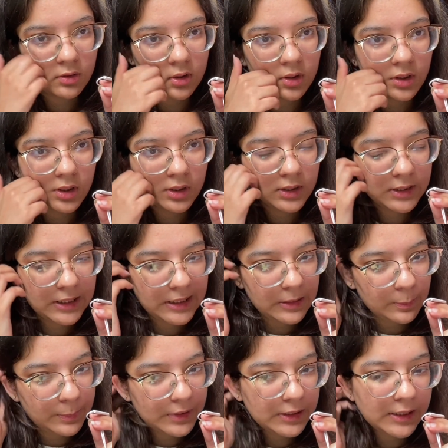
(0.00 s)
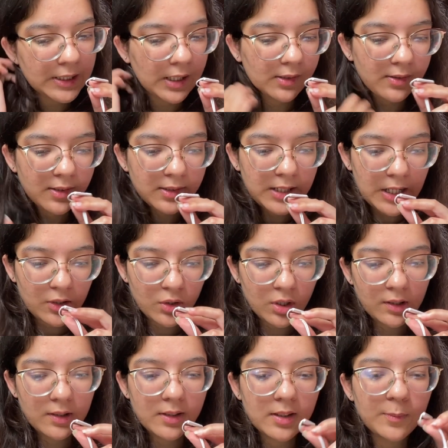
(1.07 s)
a deeply
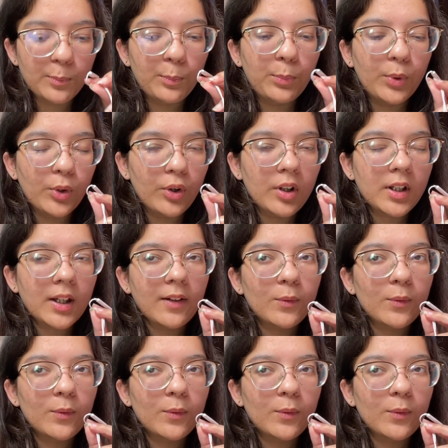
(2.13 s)
existentialist book